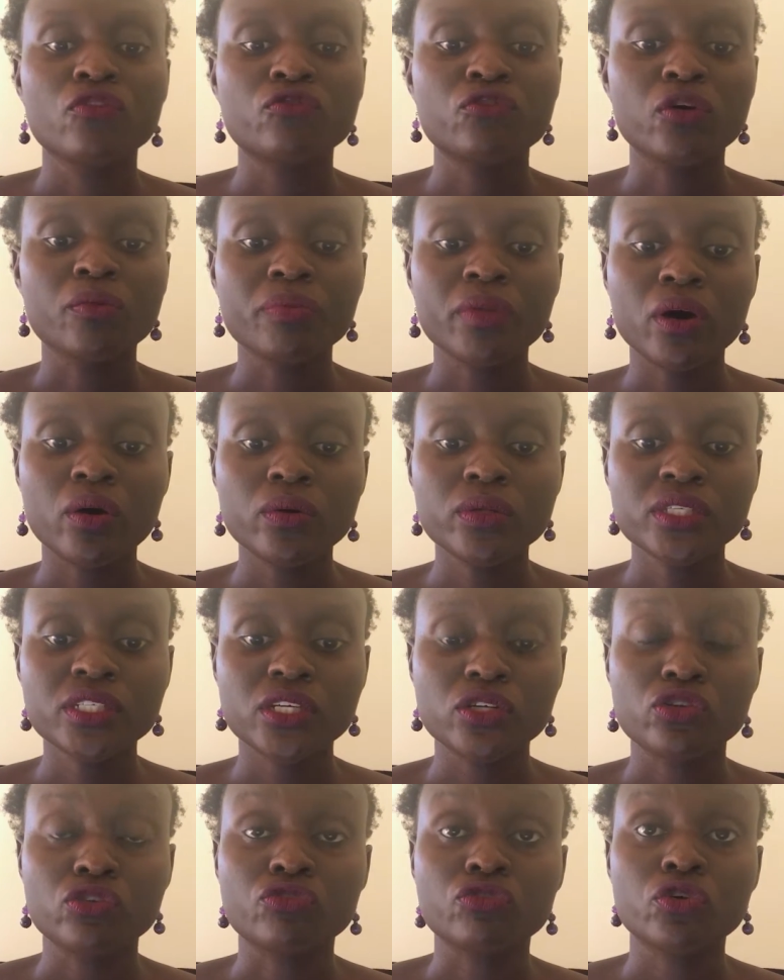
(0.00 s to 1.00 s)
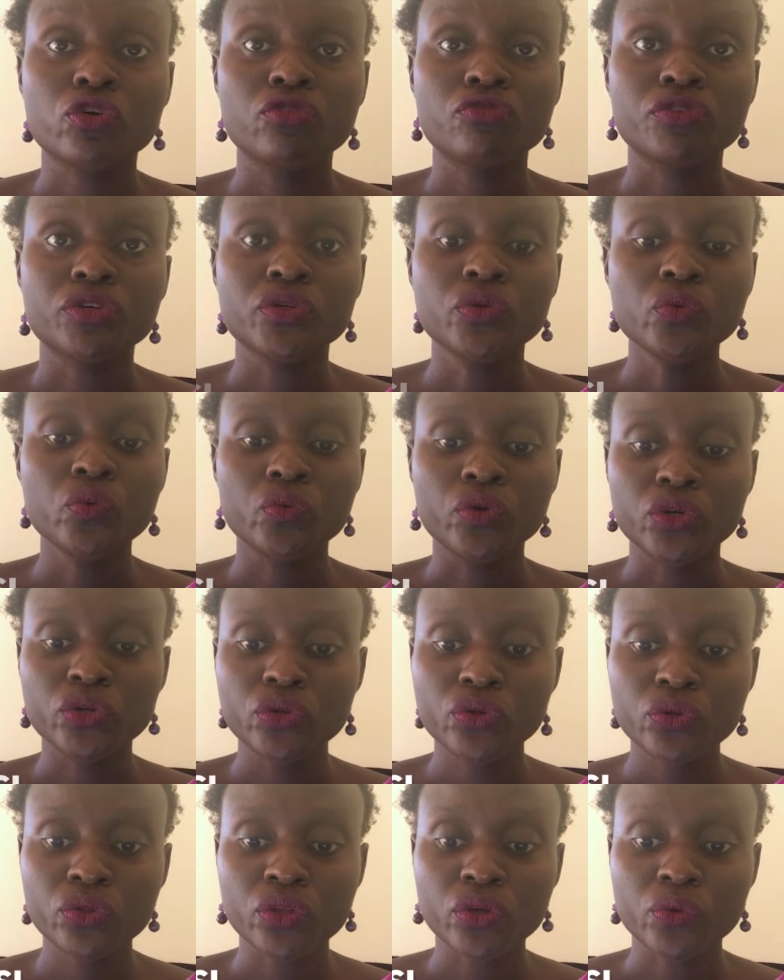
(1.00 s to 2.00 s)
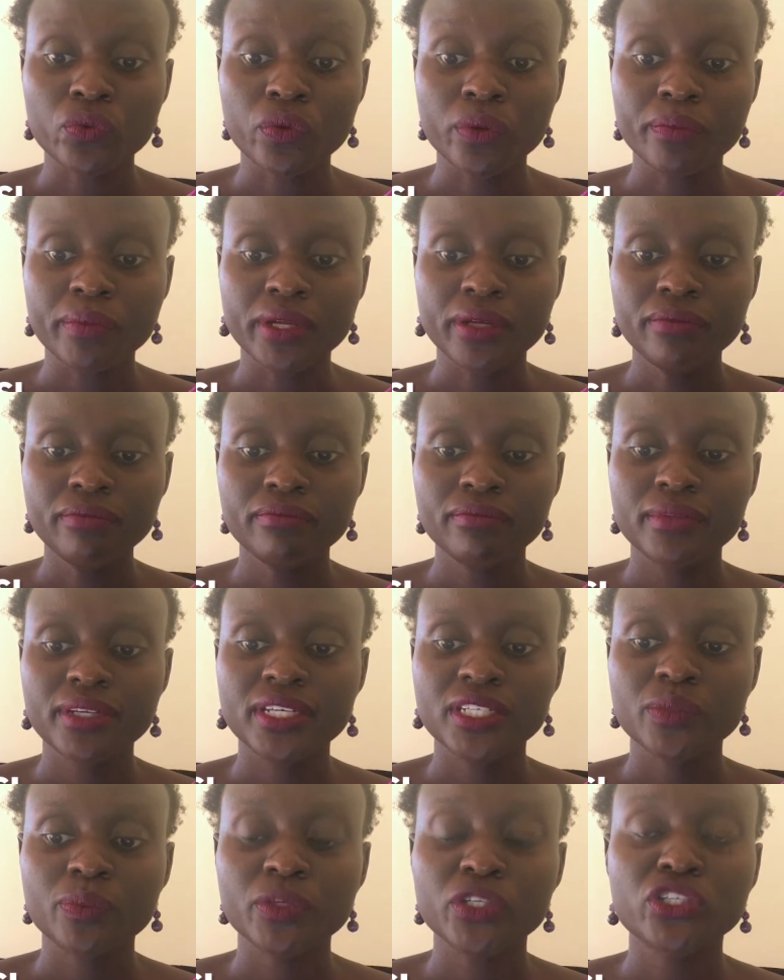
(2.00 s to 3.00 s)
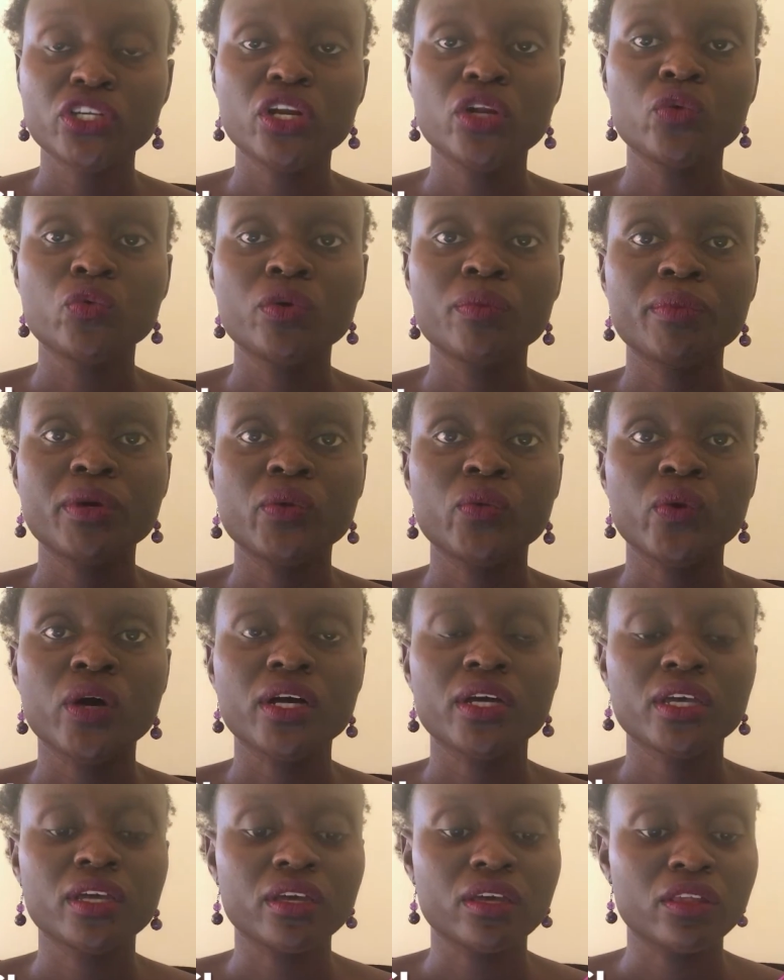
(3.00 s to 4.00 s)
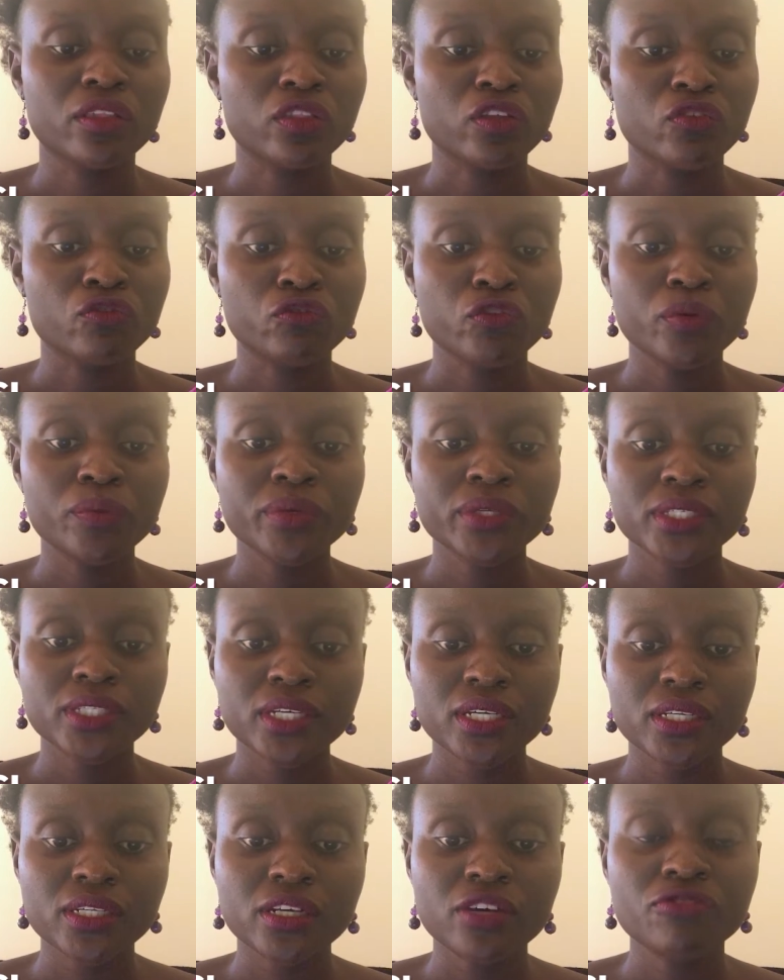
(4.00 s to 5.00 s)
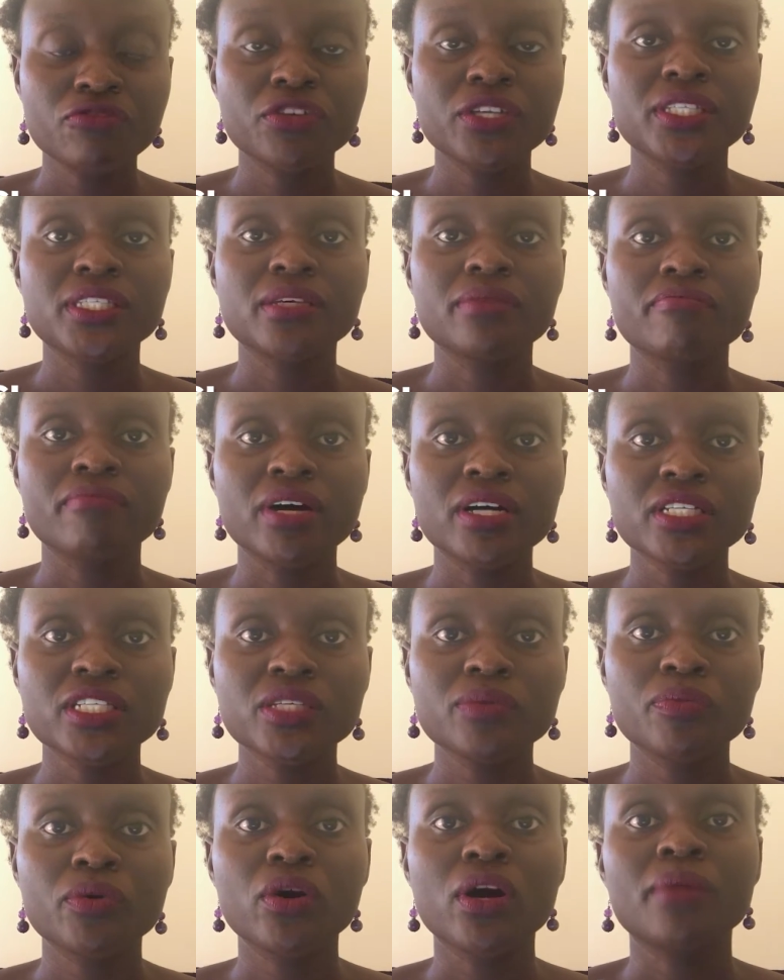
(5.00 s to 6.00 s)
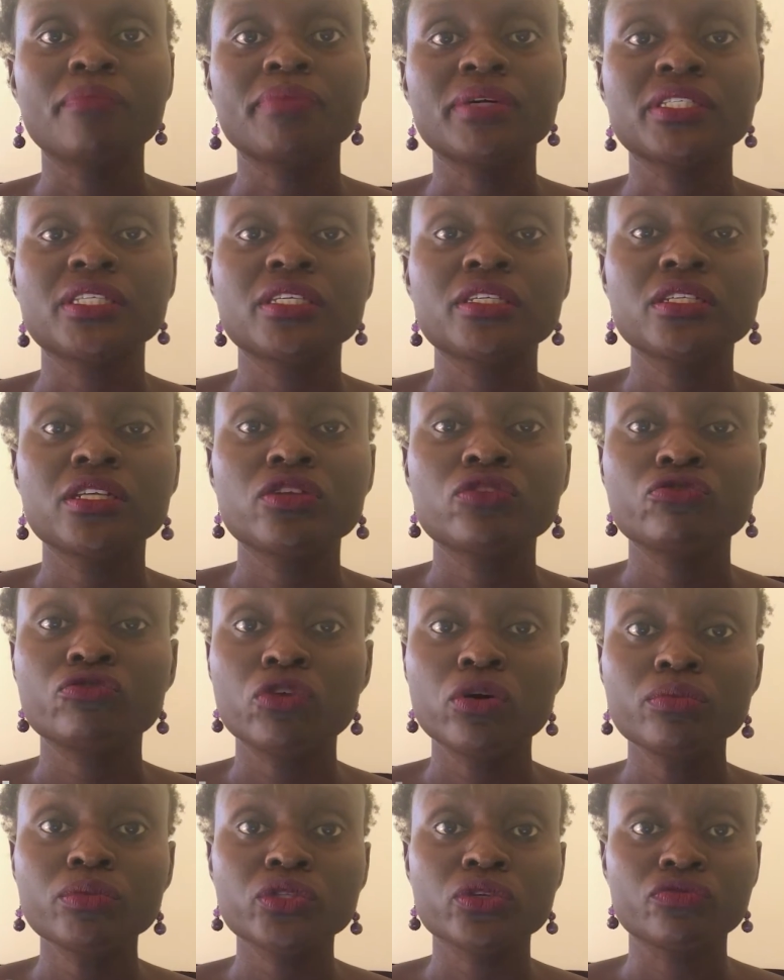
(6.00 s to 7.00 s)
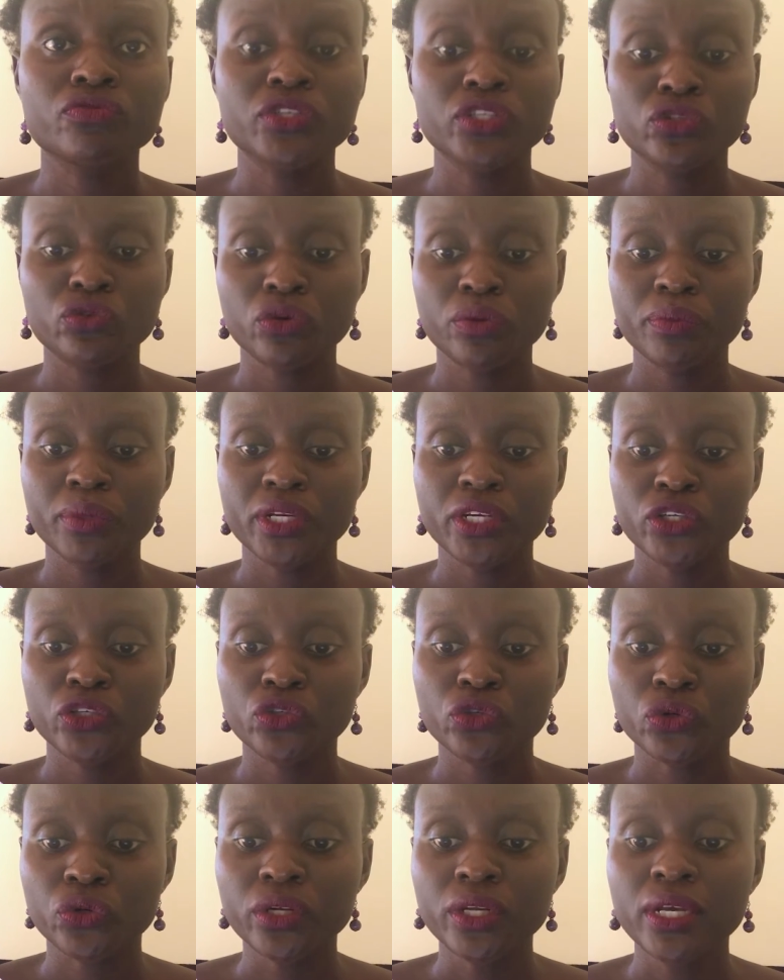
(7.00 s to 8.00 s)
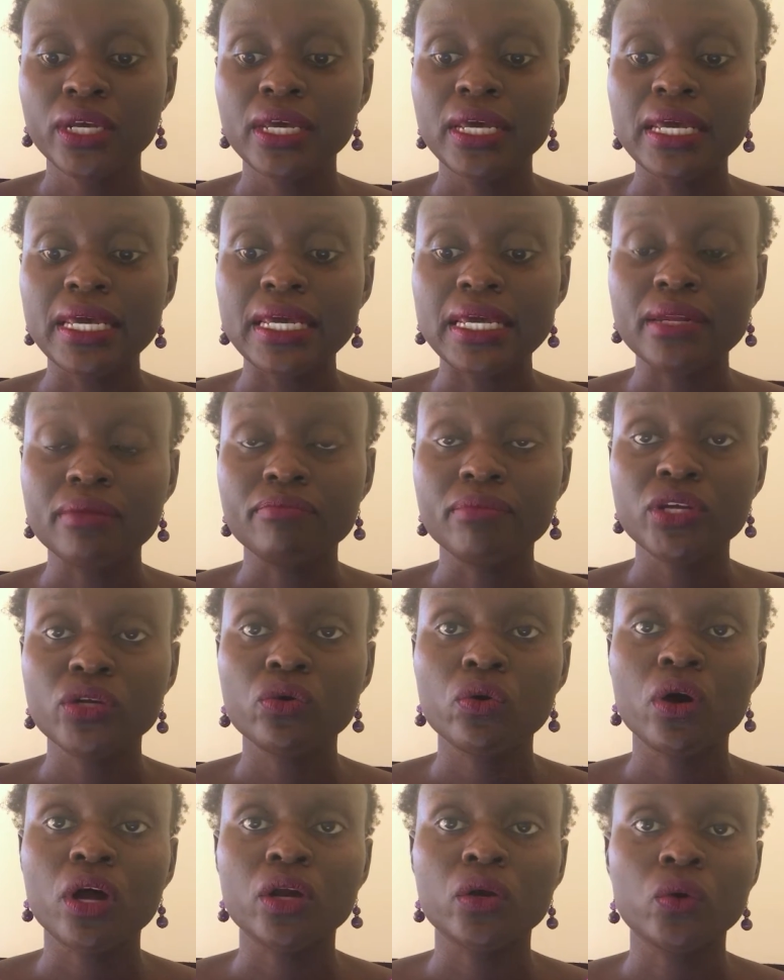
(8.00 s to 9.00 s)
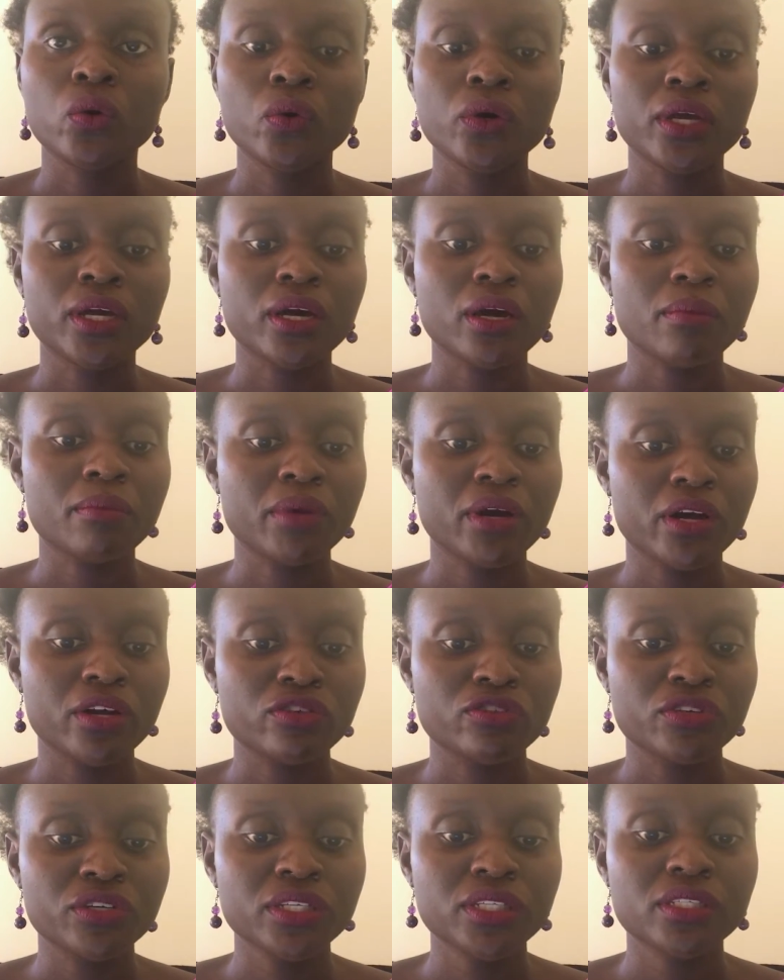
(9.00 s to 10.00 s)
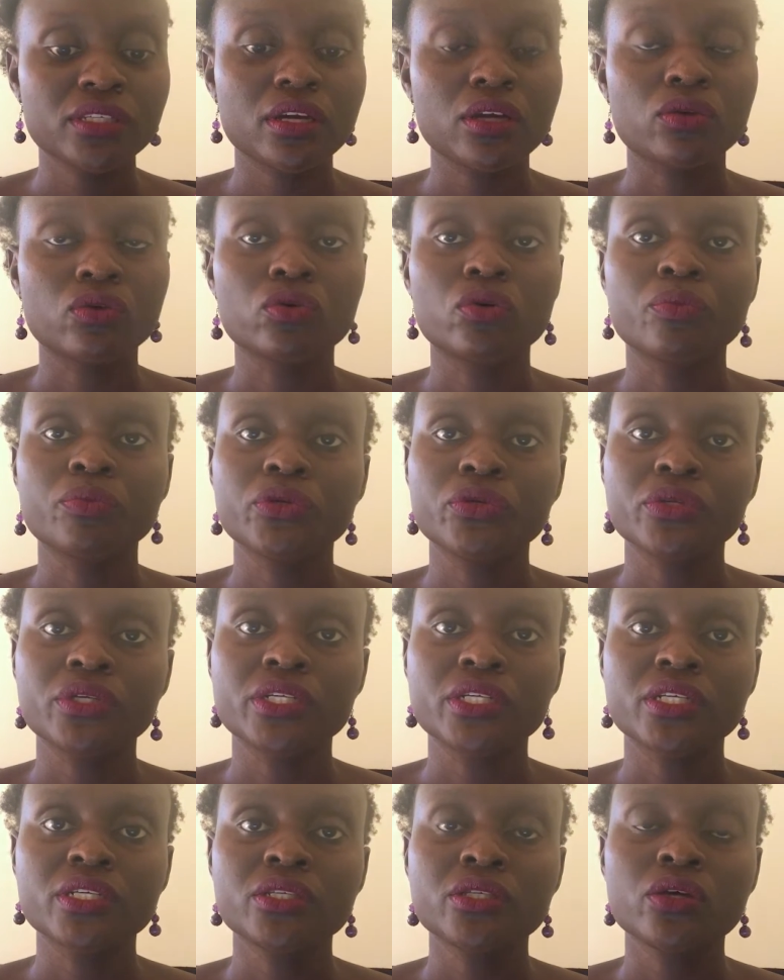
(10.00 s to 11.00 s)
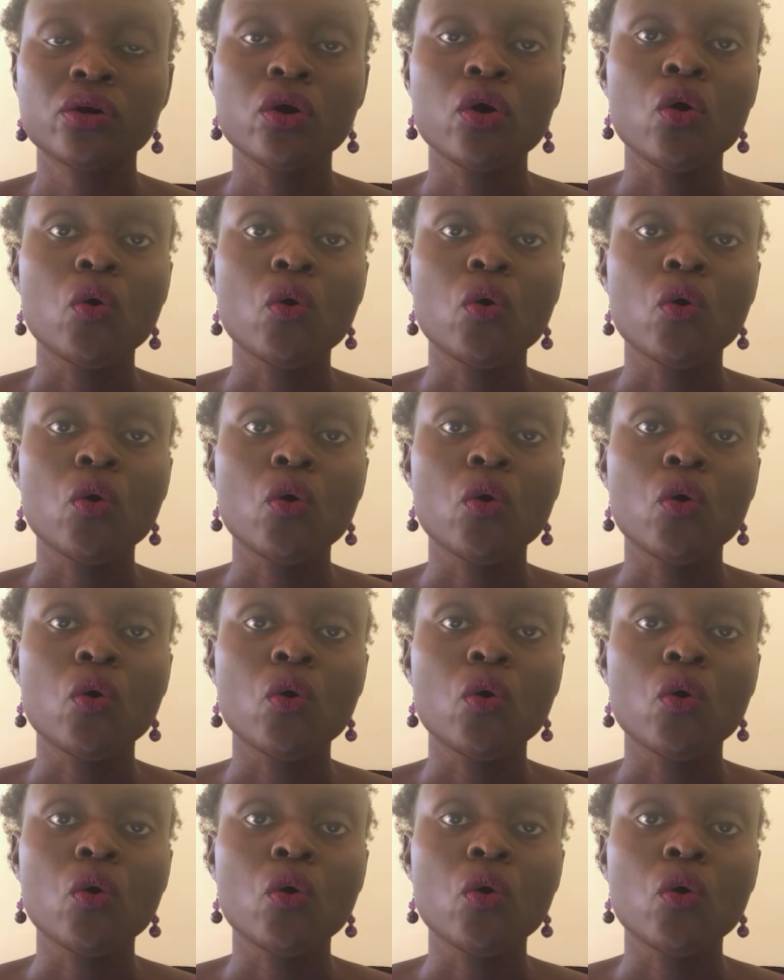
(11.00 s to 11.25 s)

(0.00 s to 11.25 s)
From the onset of COVID, we knew that women, especially women working in the informal sector, facing multiple and persistent forms of discrimination in middle and low-income countries and communities,